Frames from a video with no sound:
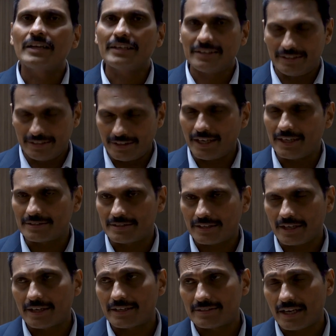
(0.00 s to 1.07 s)
Yes,
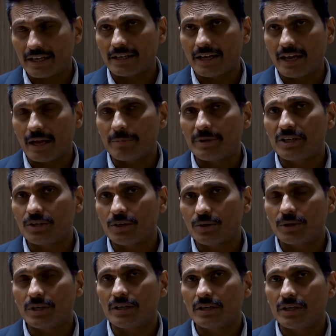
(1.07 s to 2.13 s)
exactly. I mean, you know,
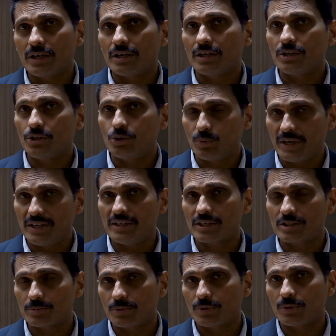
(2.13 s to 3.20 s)
in UAE
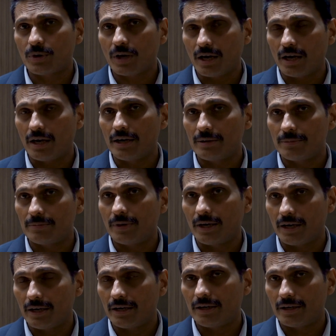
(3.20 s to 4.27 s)
Expo,
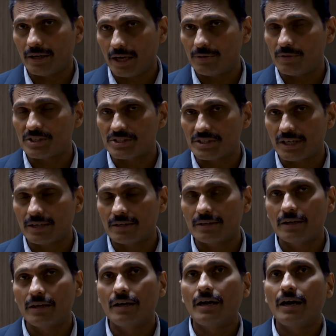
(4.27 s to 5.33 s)
I was there.
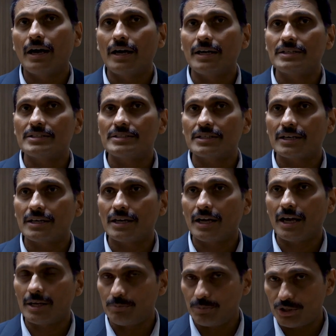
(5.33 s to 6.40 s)
And
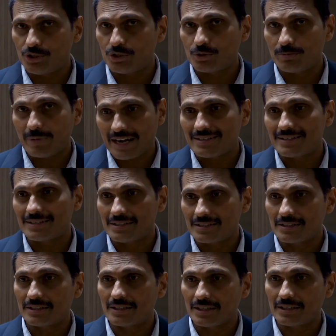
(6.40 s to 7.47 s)
I've been to
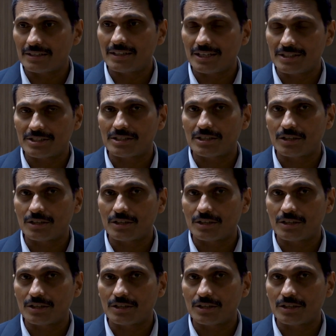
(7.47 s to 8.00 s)
Madrid, that